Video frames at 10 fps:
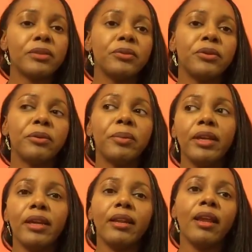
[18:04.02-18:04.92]
with
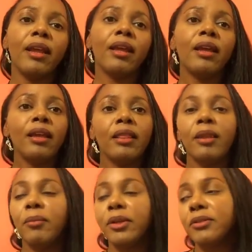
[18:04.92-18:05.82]
European.
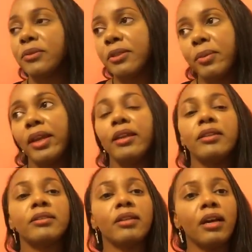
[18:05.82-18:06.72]
They mix with
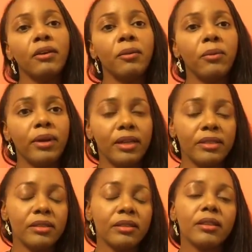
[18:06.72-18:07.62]
Spanish out in the
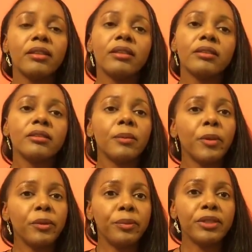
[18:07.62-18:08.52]
West. Some of
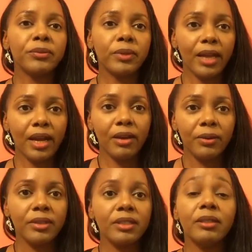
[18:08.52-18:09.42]
them mix with the
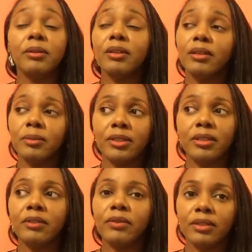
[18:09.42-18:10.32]
Irish. He
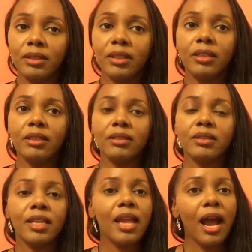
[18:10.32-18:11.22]
specifically
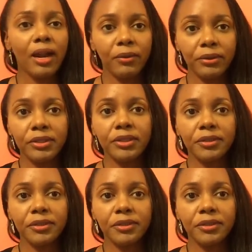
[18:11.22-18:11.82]
said Irish.